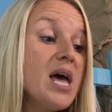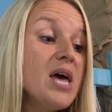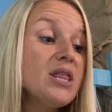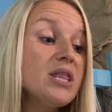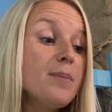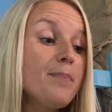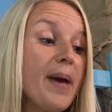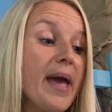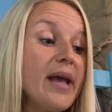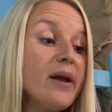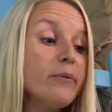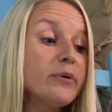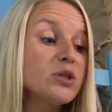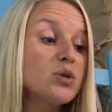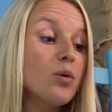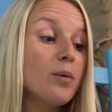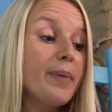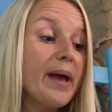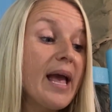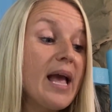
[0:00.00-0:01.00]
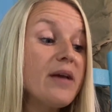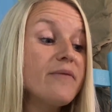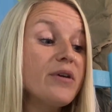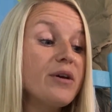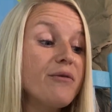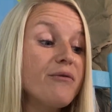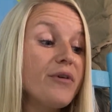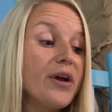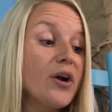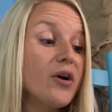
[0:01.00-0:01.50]
The penguins were
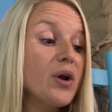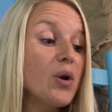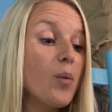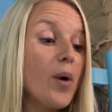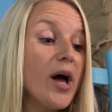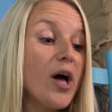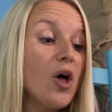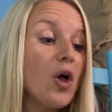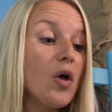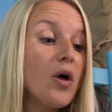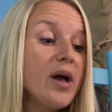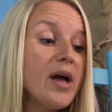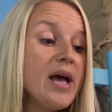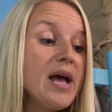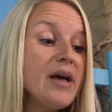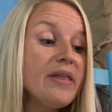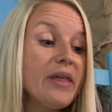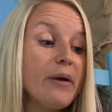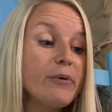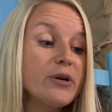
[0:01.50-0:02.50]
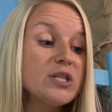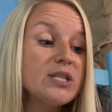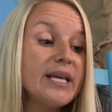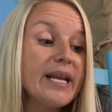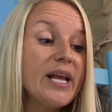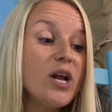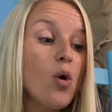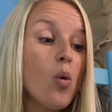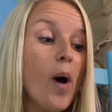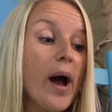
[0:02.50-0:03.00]
behaving very well. They were
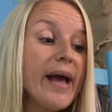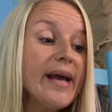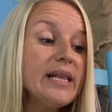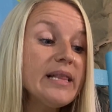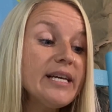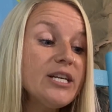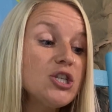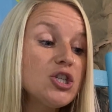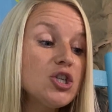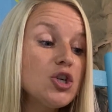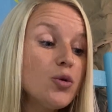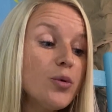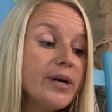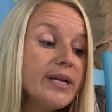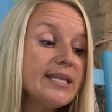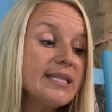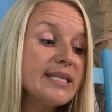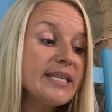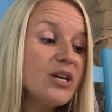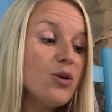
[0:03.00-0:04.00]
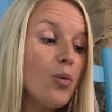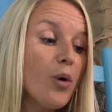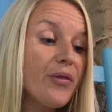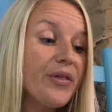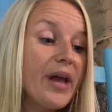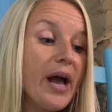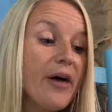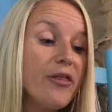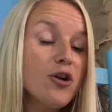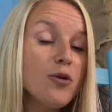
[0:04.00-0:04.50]
sitting quietly, two in a seat, while
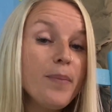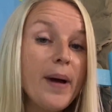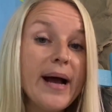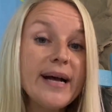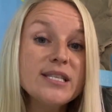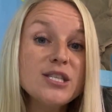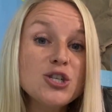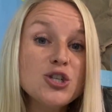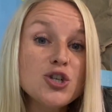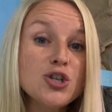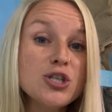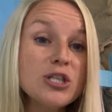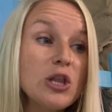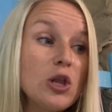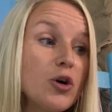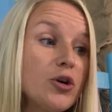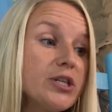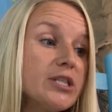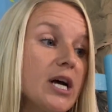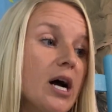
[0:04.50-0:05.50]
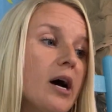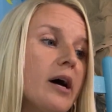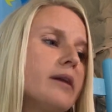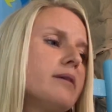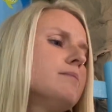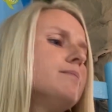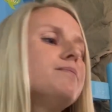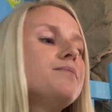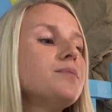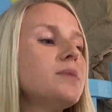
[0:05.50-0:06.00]
the other passengers looked
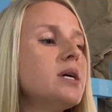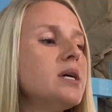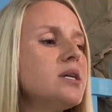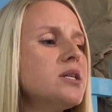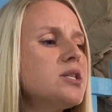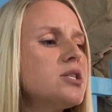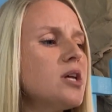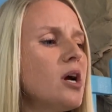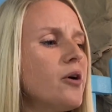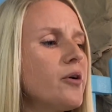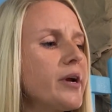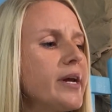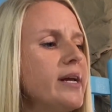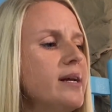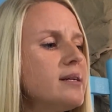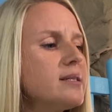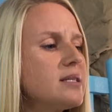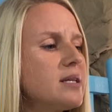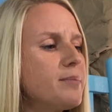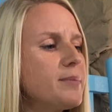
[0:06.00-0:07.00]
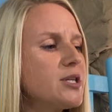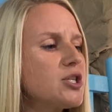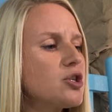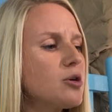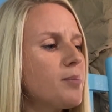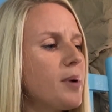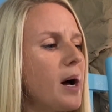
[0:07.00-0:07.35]
on. "Sorry," said Mr.